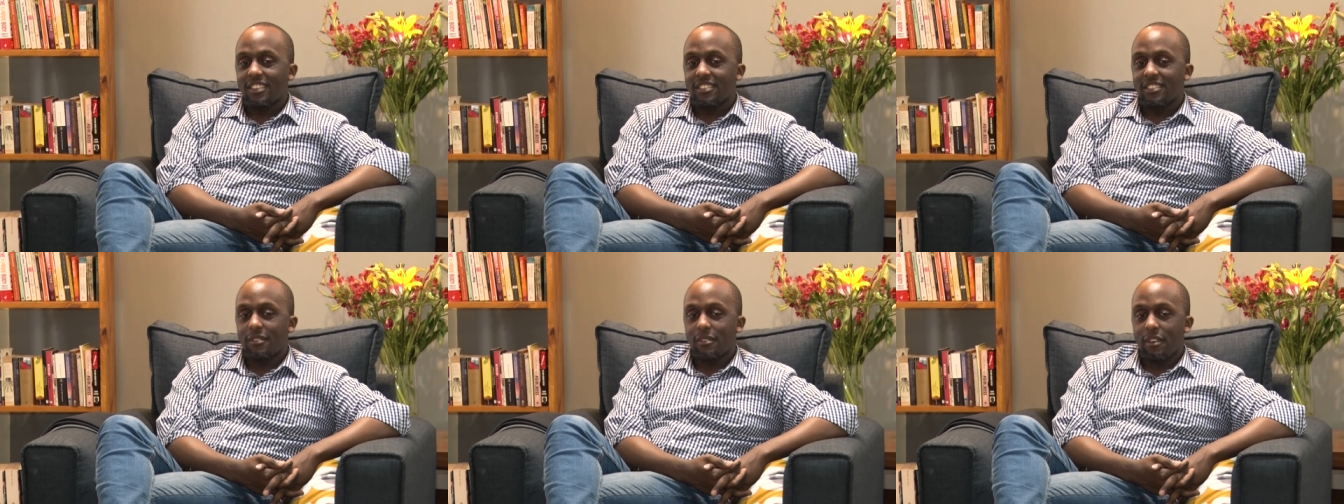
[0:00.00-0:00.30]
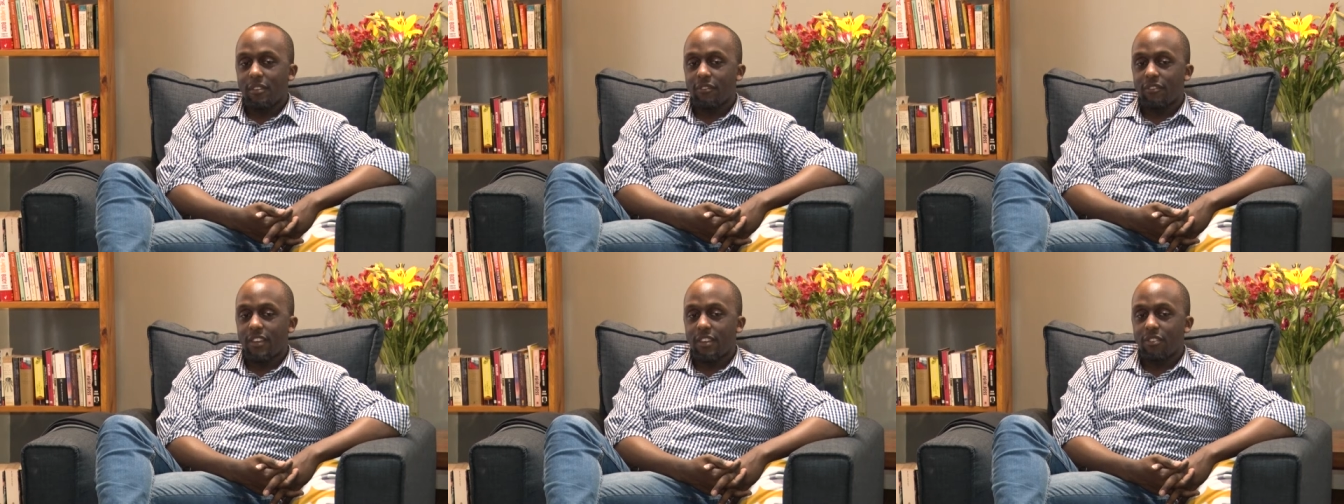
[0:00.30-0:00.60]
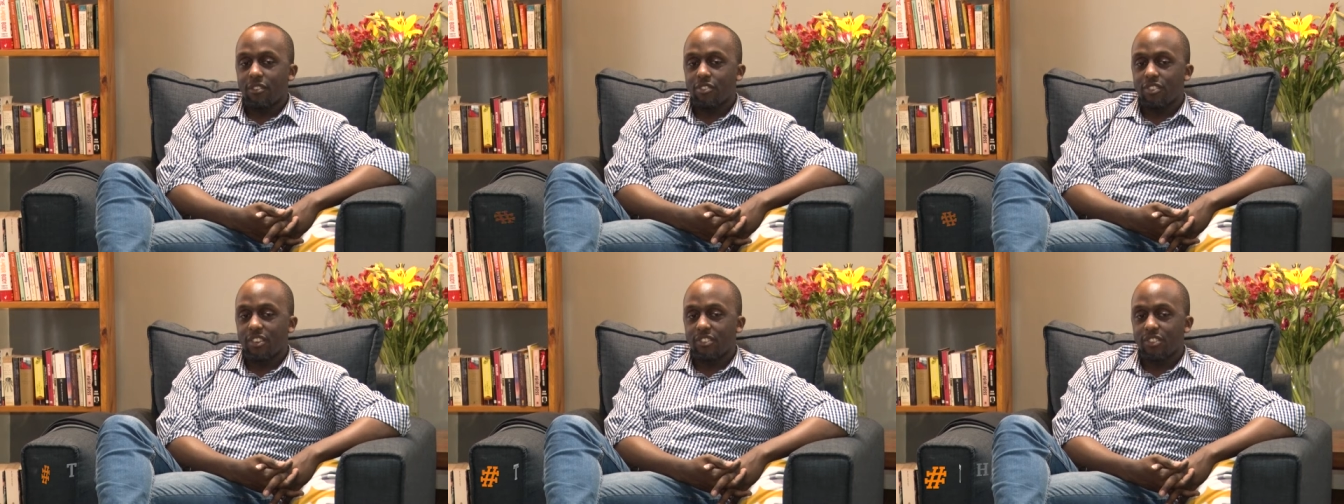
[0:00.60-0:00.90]
Some of my
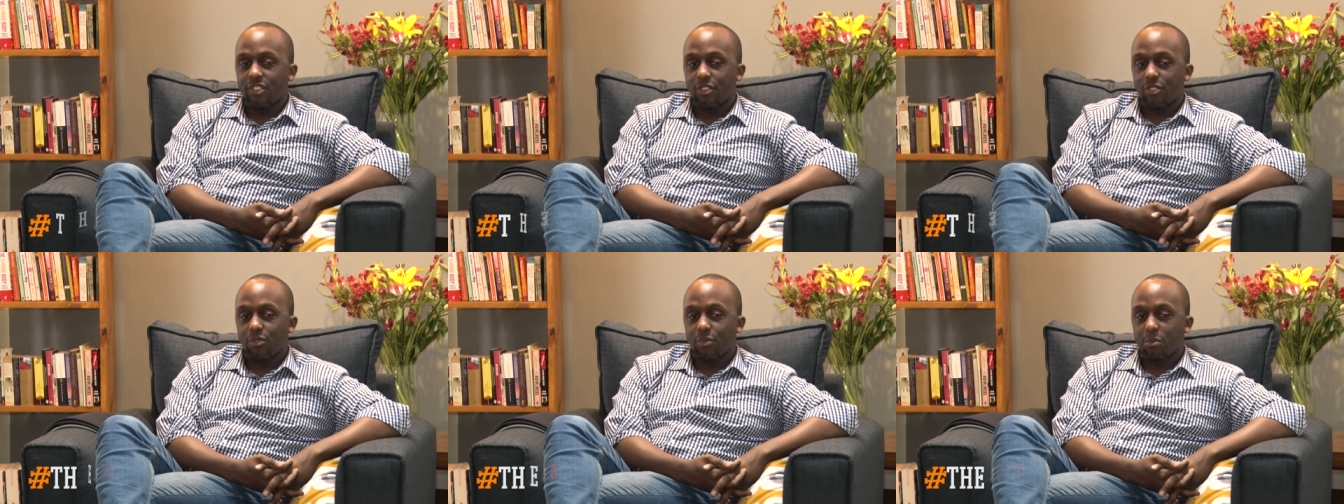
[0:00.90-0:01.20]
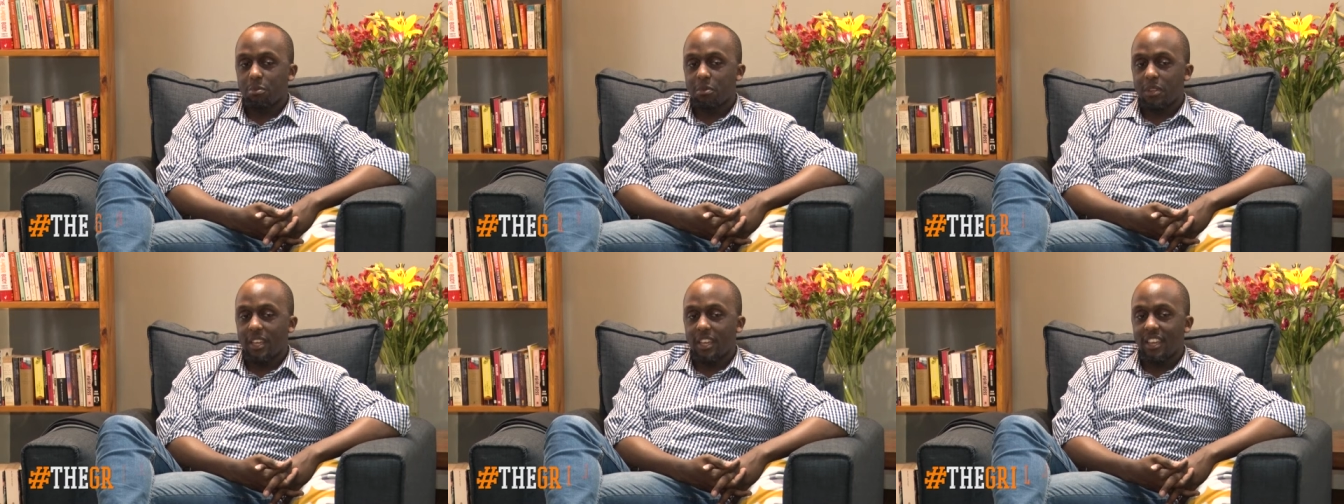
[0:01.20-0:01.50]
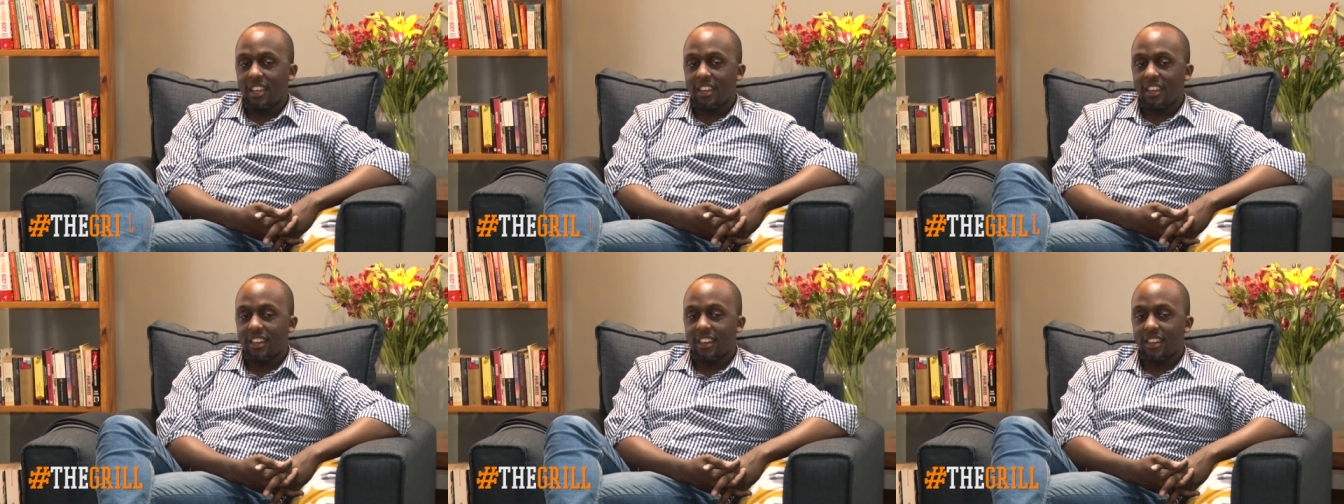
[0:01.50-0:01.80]
favorite dress codes would
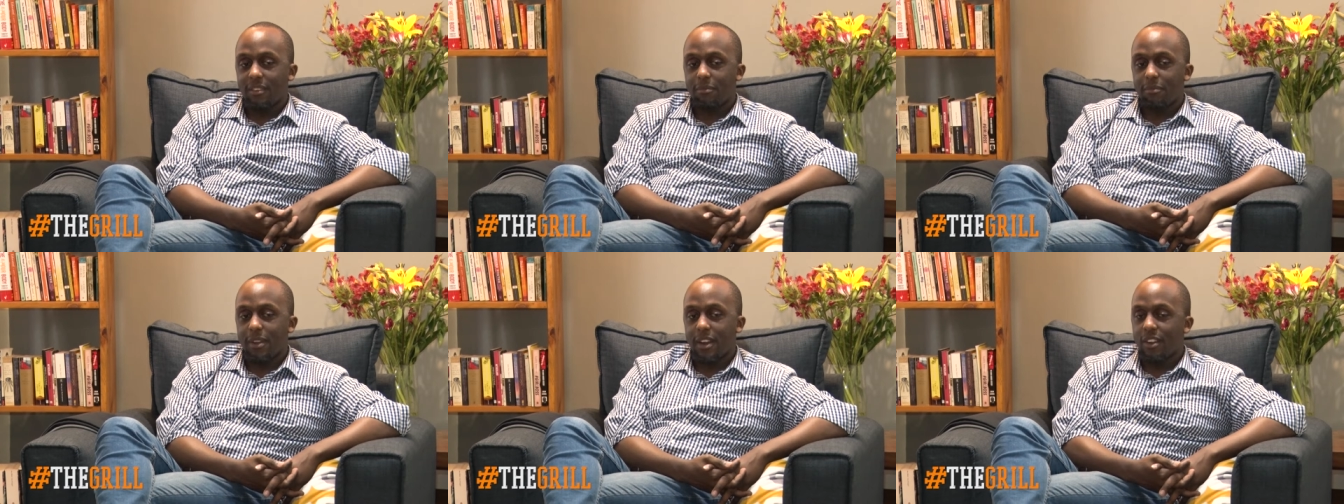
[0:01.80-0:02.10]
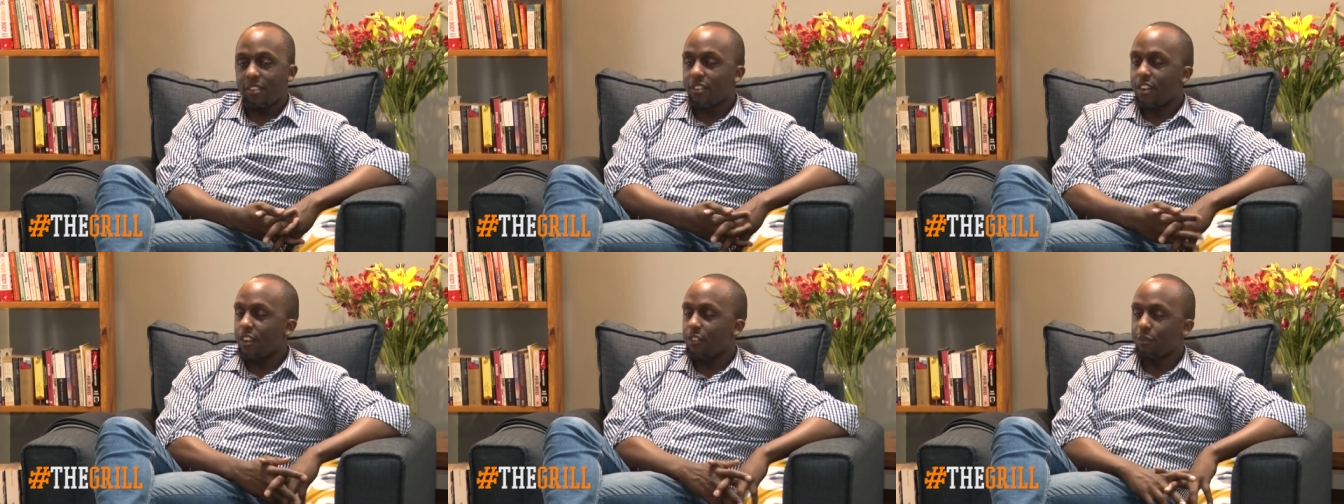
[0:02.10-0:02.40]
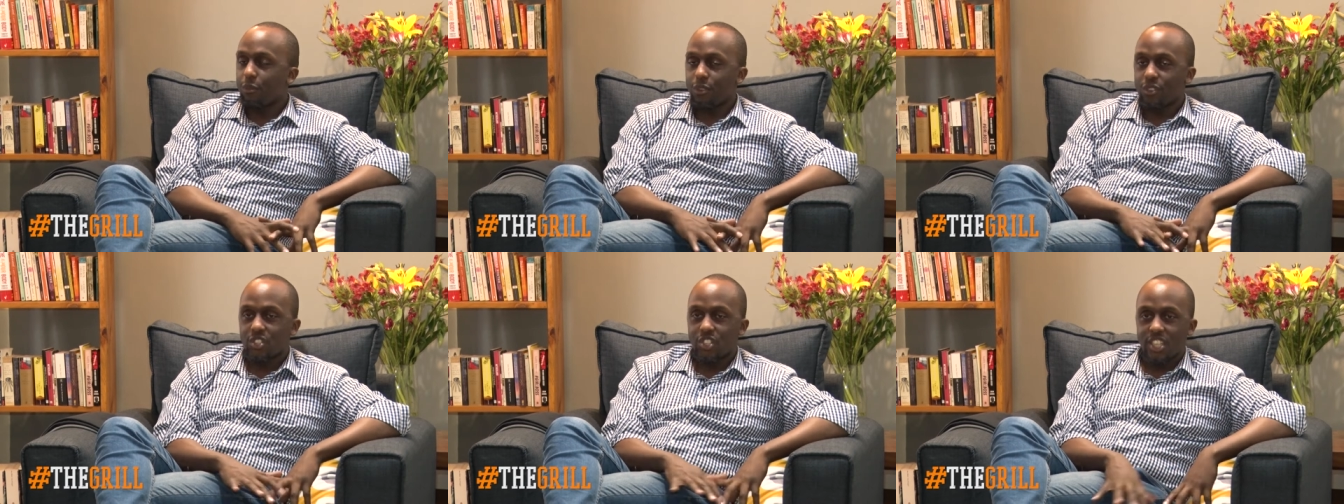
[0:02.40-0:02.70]
be a pair of
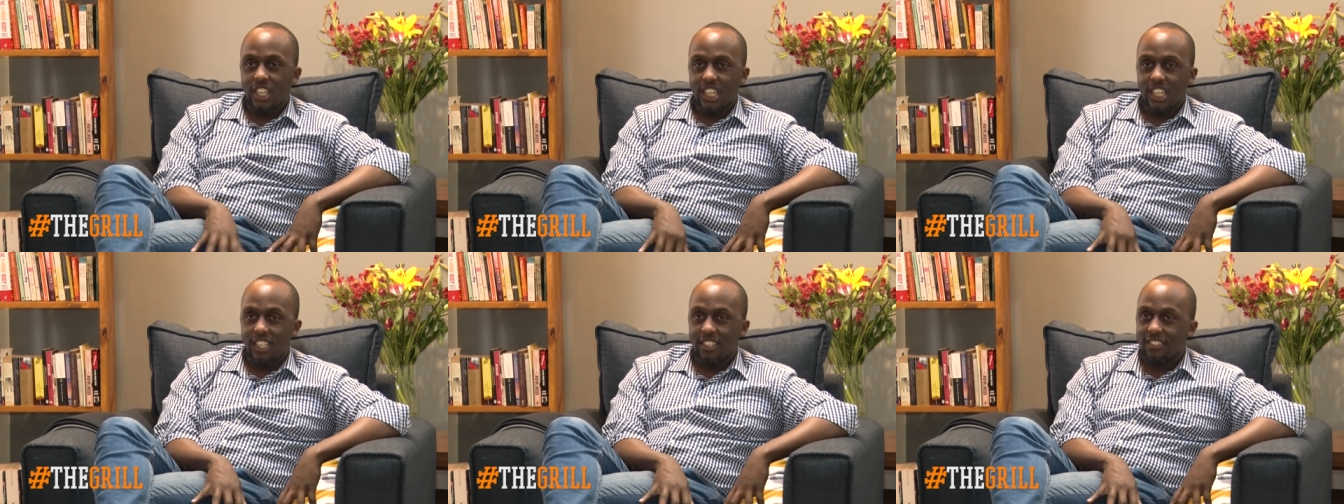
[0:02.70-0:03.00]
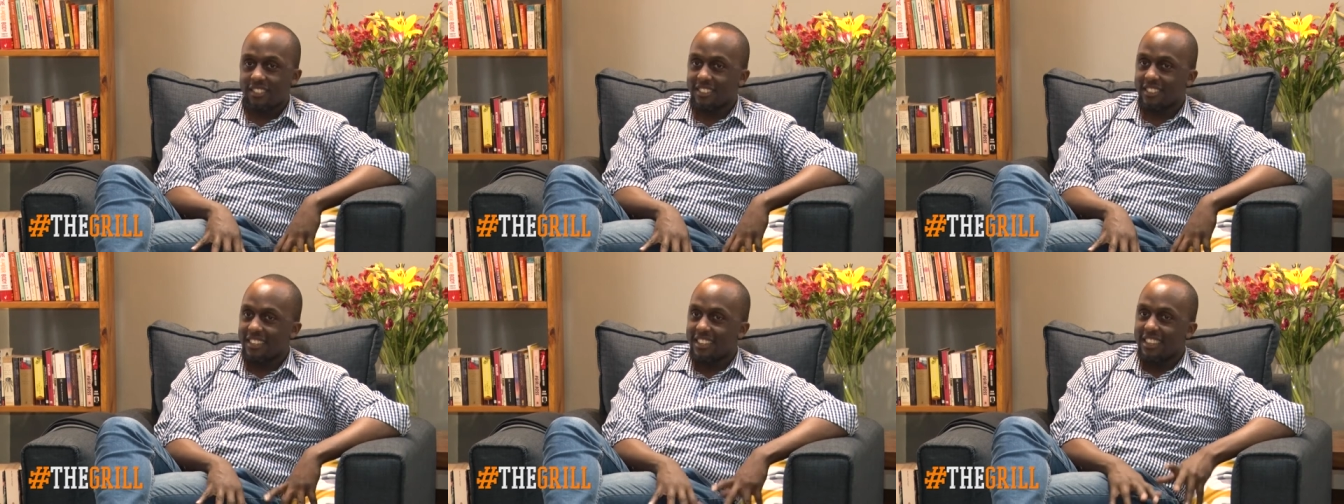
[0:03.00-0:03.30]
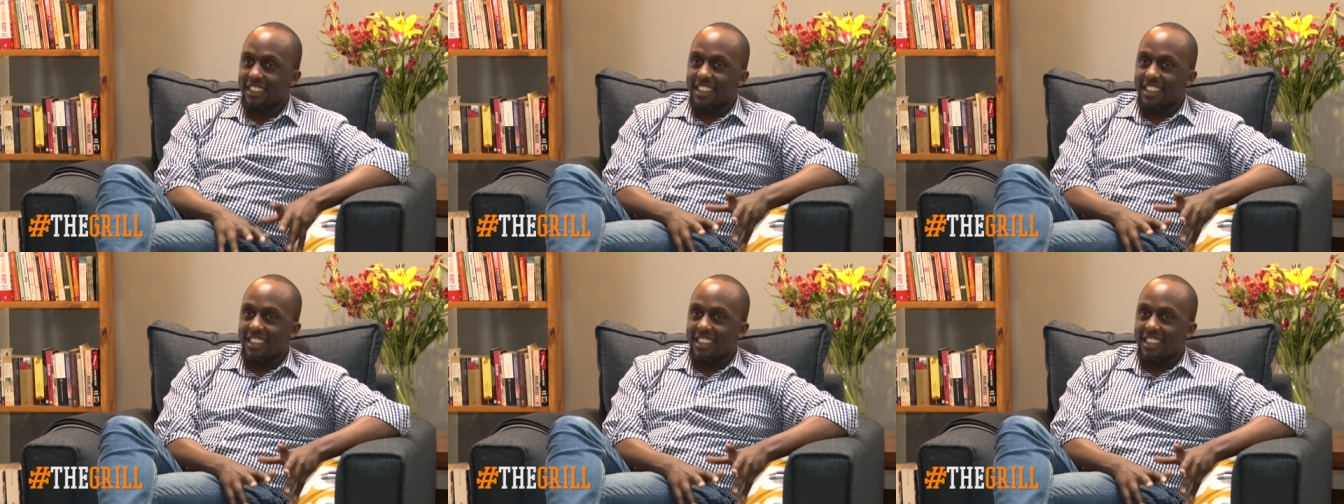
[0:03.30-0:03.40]
comfortable jeans.